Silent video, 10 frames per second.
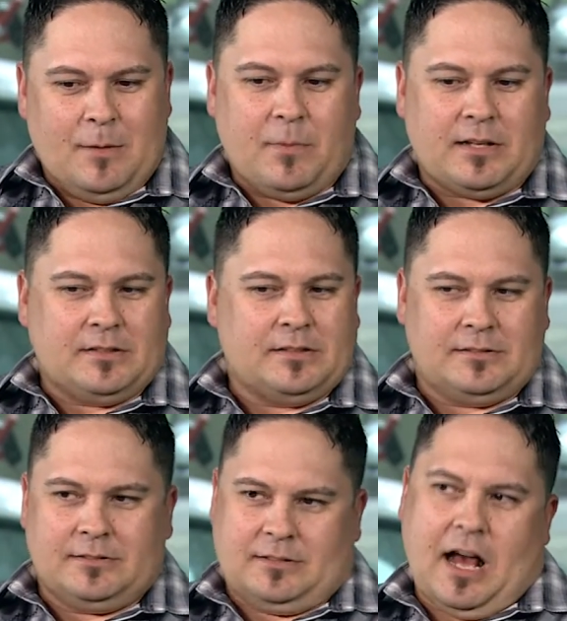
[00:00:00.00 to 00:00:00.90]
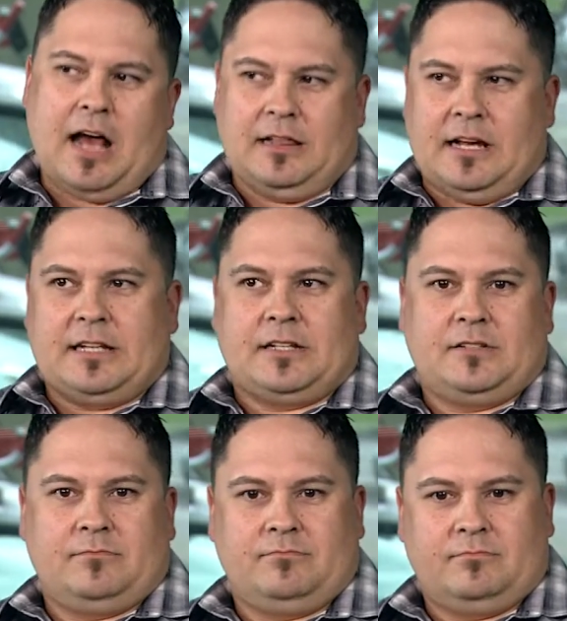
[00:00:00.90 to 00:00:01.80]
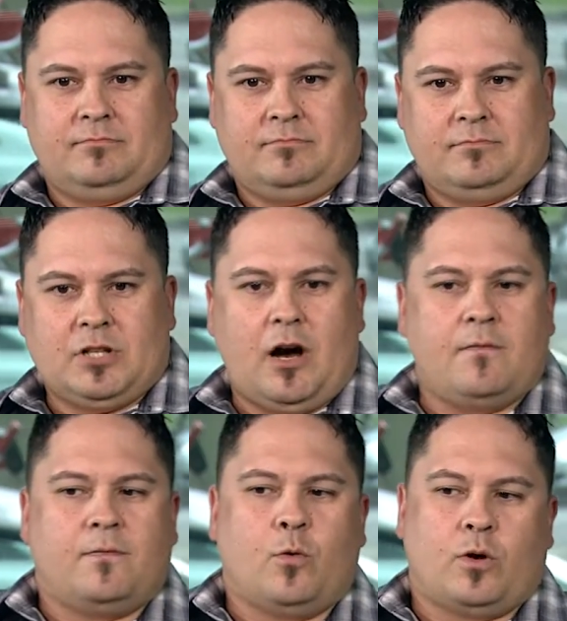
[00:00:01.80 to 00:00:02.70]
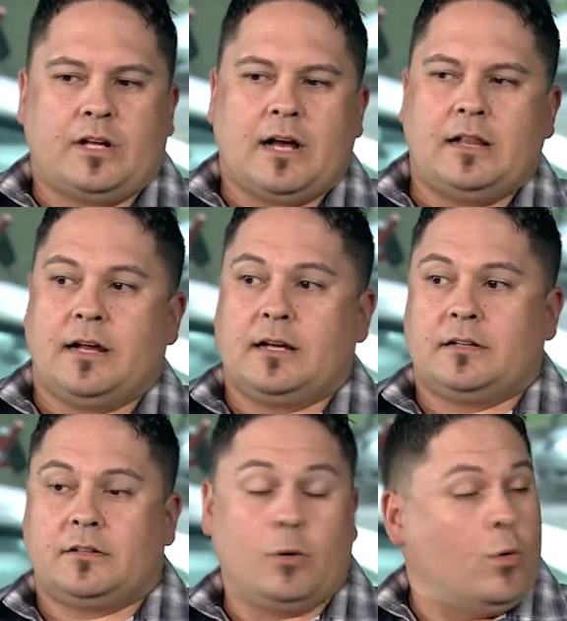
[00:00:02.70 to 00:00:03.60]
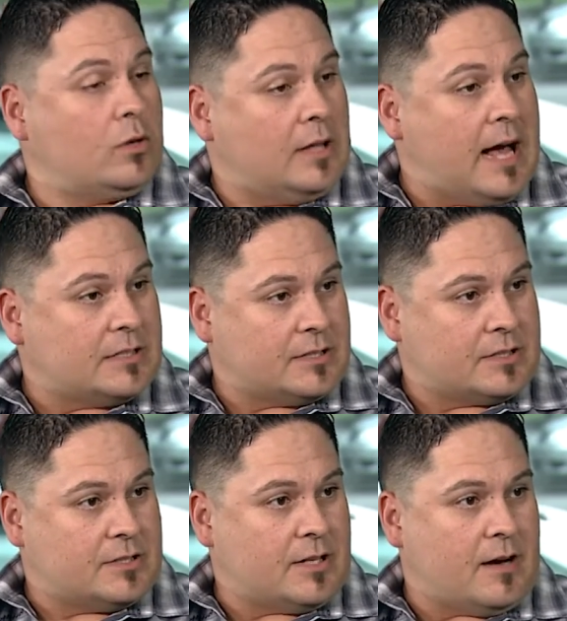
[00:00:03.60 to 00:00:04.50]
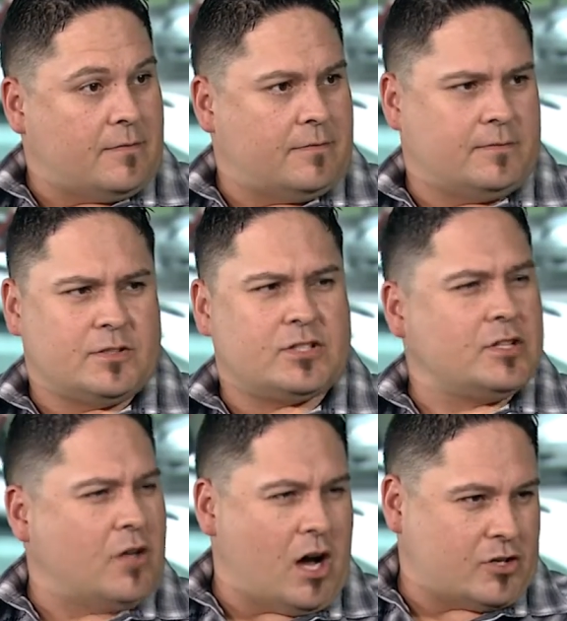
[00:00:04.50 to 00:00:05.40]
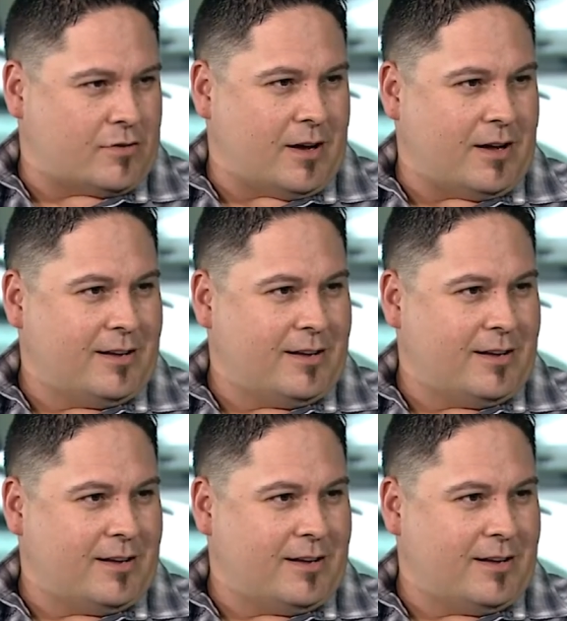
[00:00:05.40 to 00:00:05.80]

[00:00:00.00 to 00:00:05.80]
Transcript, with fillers: But I like top forty. I like the old classic stuff, Sinatra,